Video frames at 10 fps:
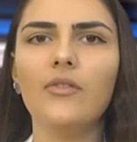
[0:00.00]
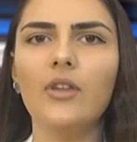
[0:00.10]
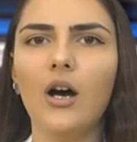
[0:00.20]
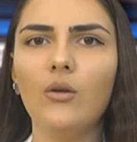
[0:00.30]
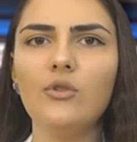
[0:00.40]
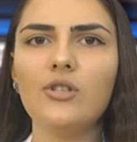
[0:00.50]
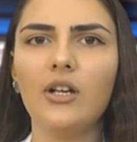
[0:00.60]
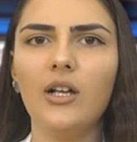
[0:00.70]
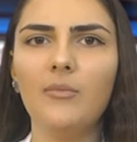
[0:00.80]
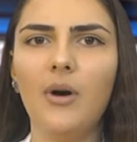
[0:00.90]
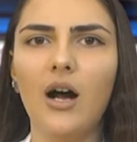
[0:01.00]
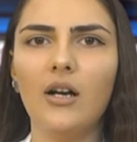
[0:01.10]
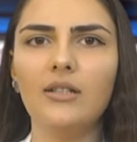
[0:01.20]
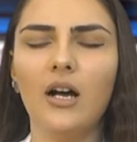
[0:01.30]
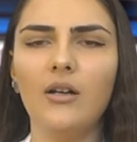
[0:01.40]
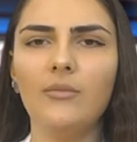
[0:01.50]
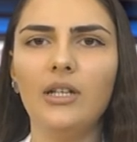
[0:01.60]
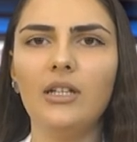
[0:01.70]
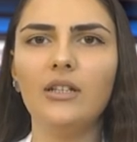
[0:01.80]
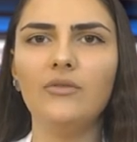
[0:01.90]
Now musical part
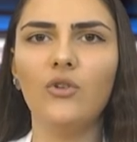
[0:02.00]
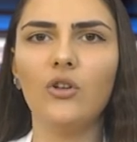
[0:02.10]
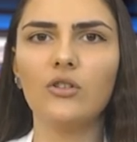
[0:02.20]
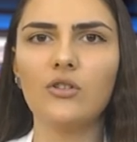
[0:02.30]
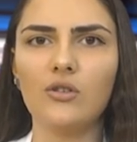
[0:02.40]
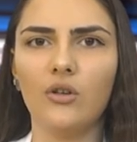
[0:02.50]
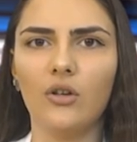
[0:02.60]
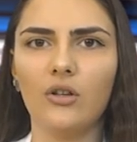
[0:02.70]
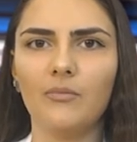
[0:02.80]
Armenian folk song.